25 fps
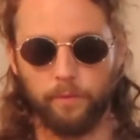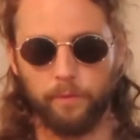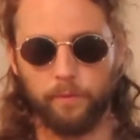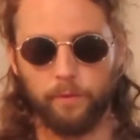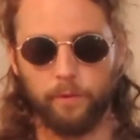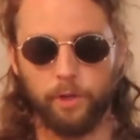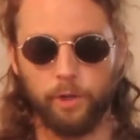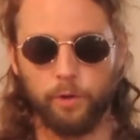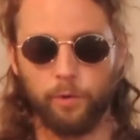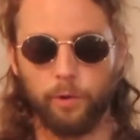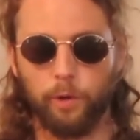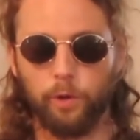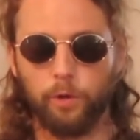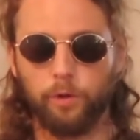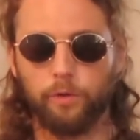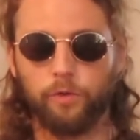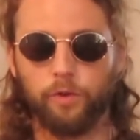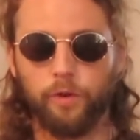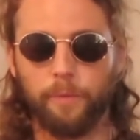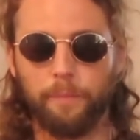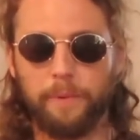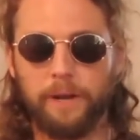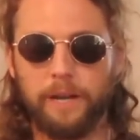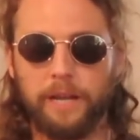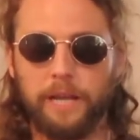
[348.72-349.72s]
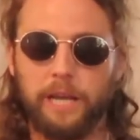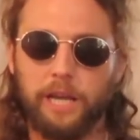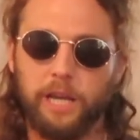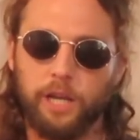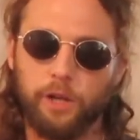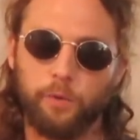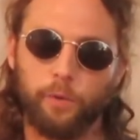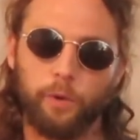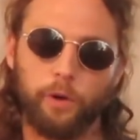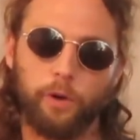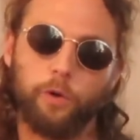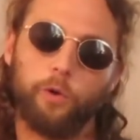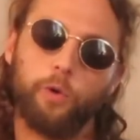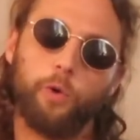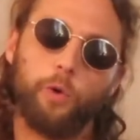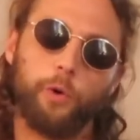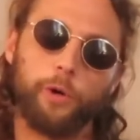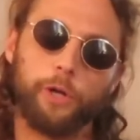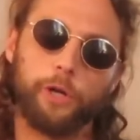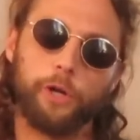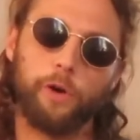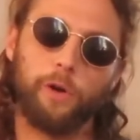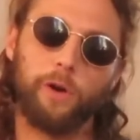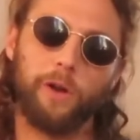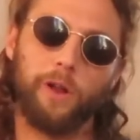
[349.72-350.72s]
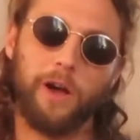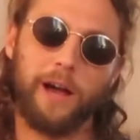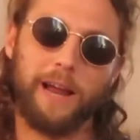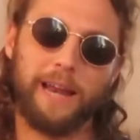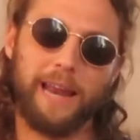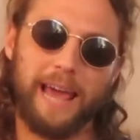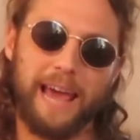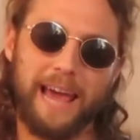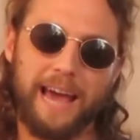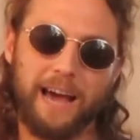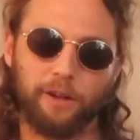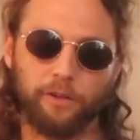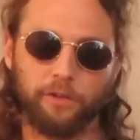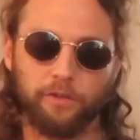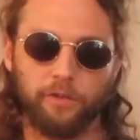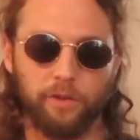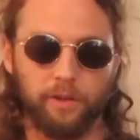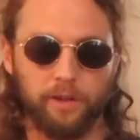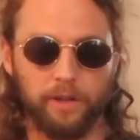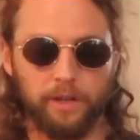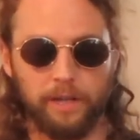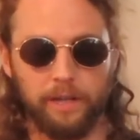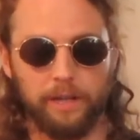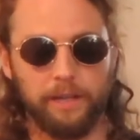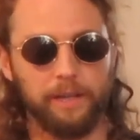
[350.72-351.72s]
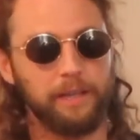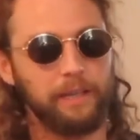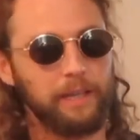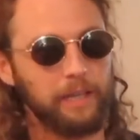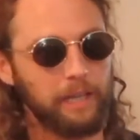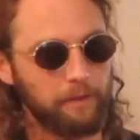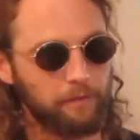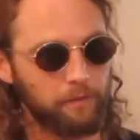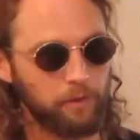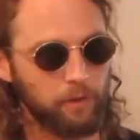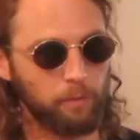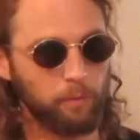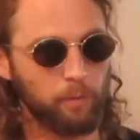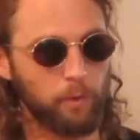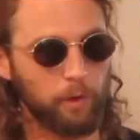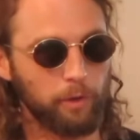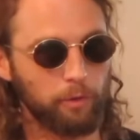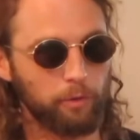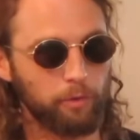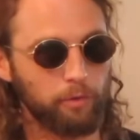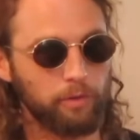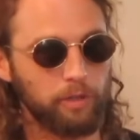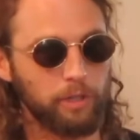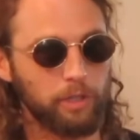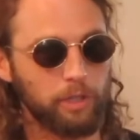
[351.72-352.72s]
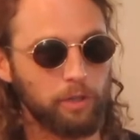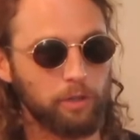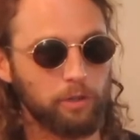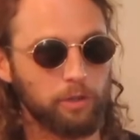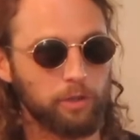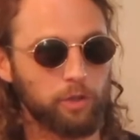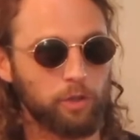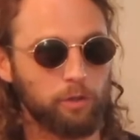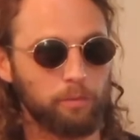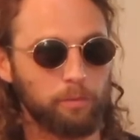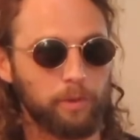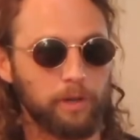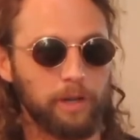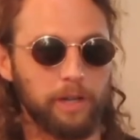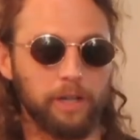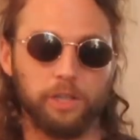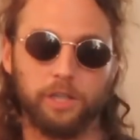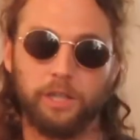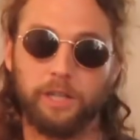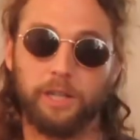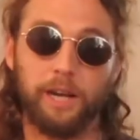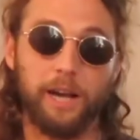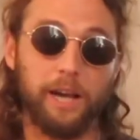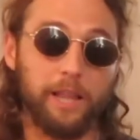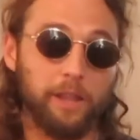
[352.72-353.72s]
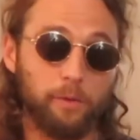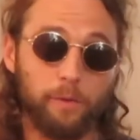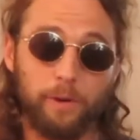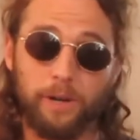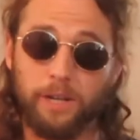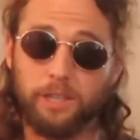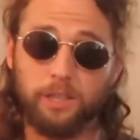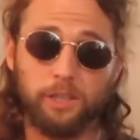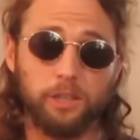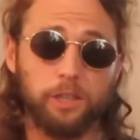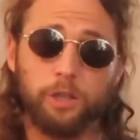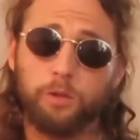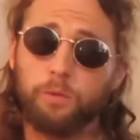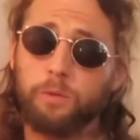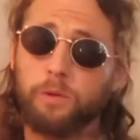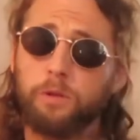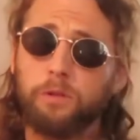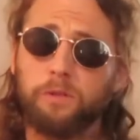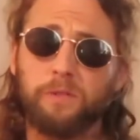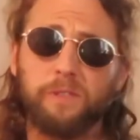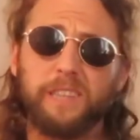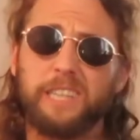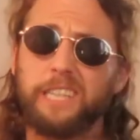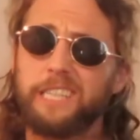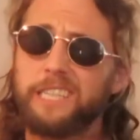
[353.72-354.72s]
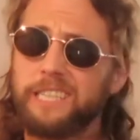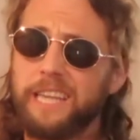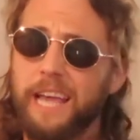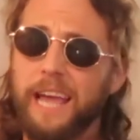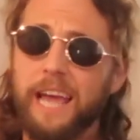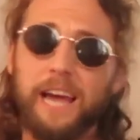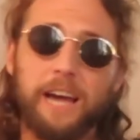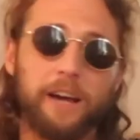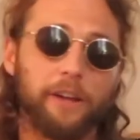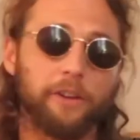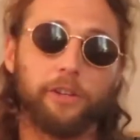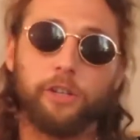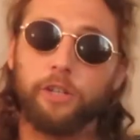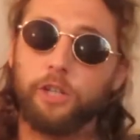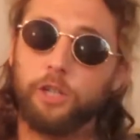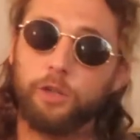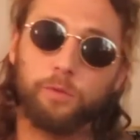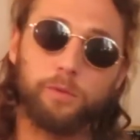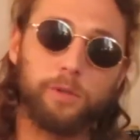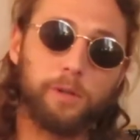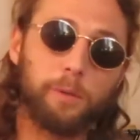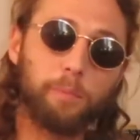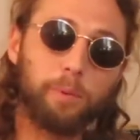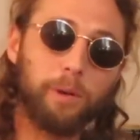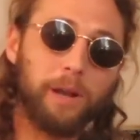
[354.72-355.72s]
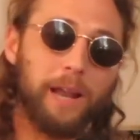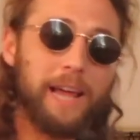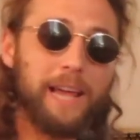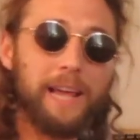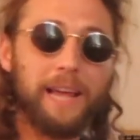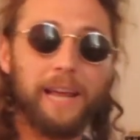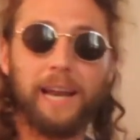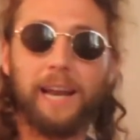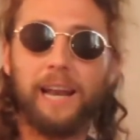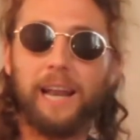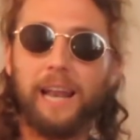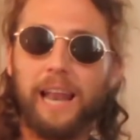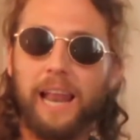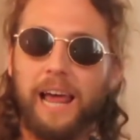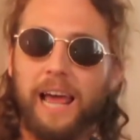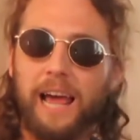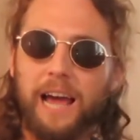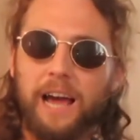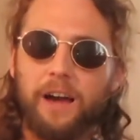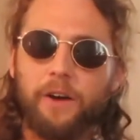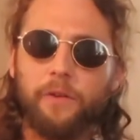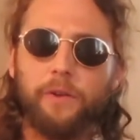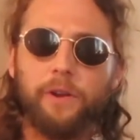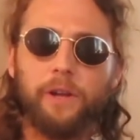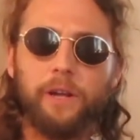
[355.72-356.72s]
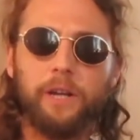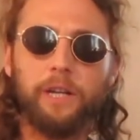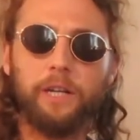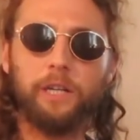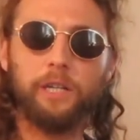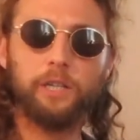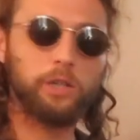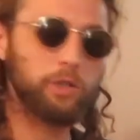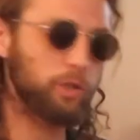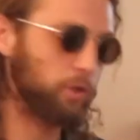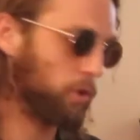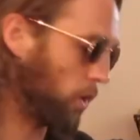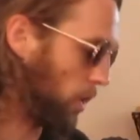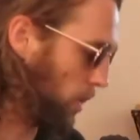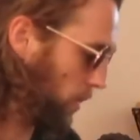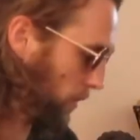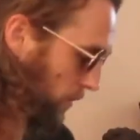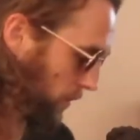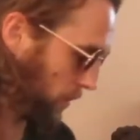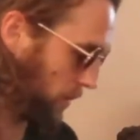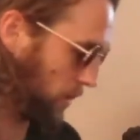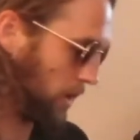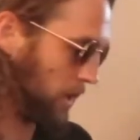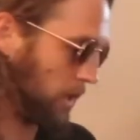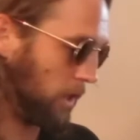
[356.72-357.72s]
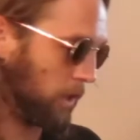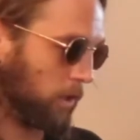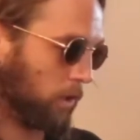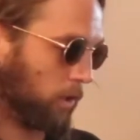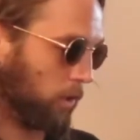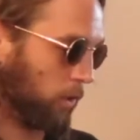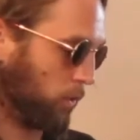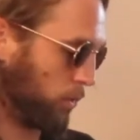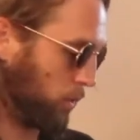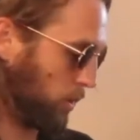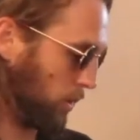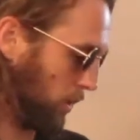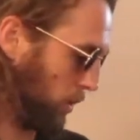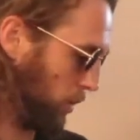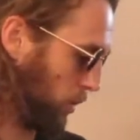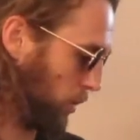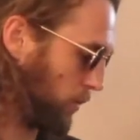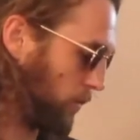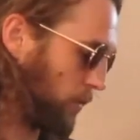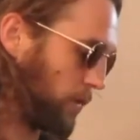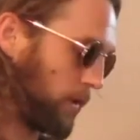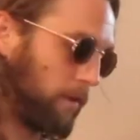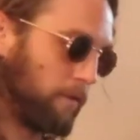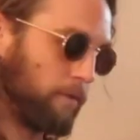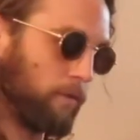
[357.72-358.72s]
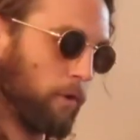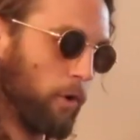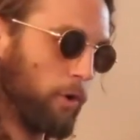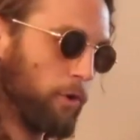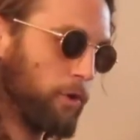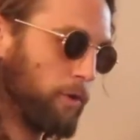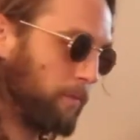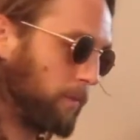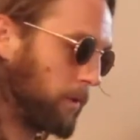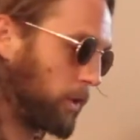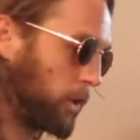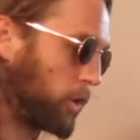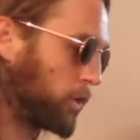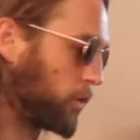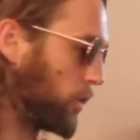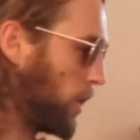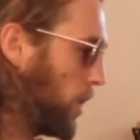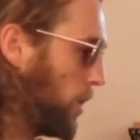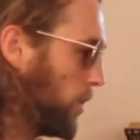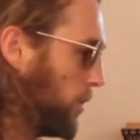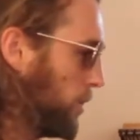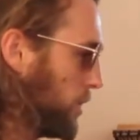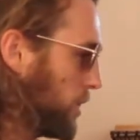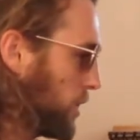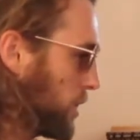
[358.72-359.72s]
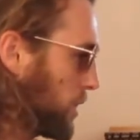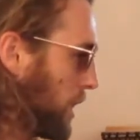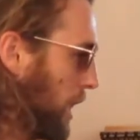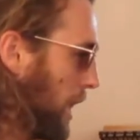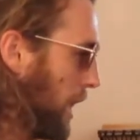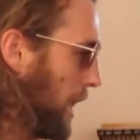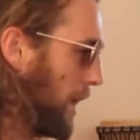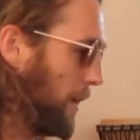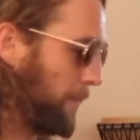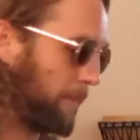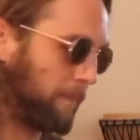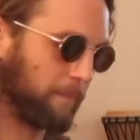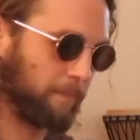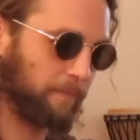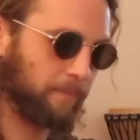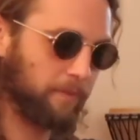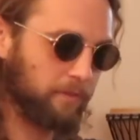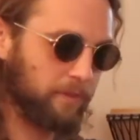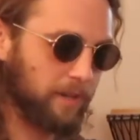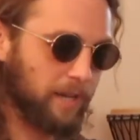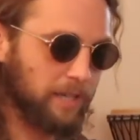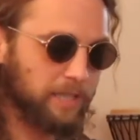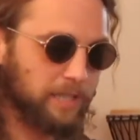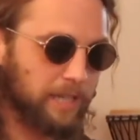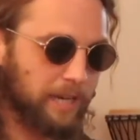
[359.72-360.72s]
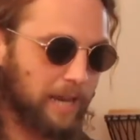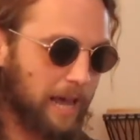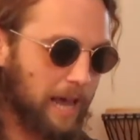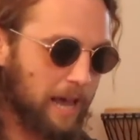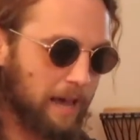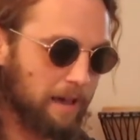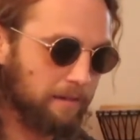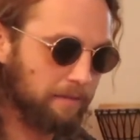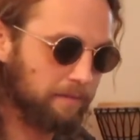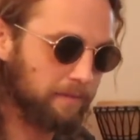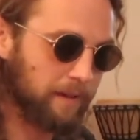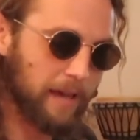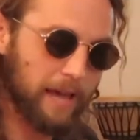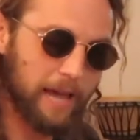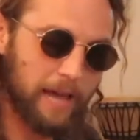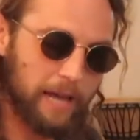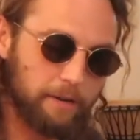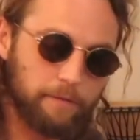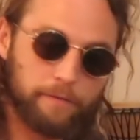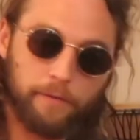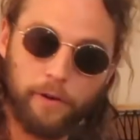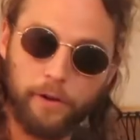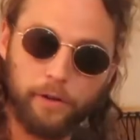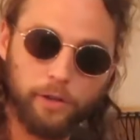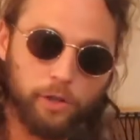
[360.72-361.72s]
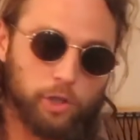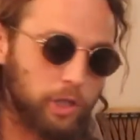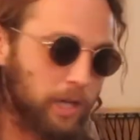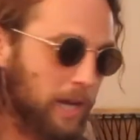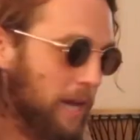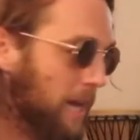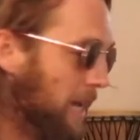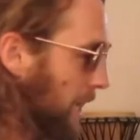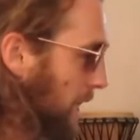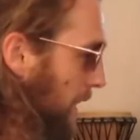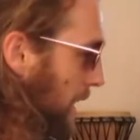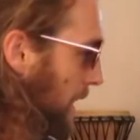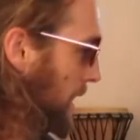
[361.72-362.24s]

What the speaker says: you want to look for a MIDI, you want an audio line out if you want to do digital song production. Otherwise, you just want to look for the sound. You just want to play it loud, soft. Look for the volume controls. Does it have a headphone jack?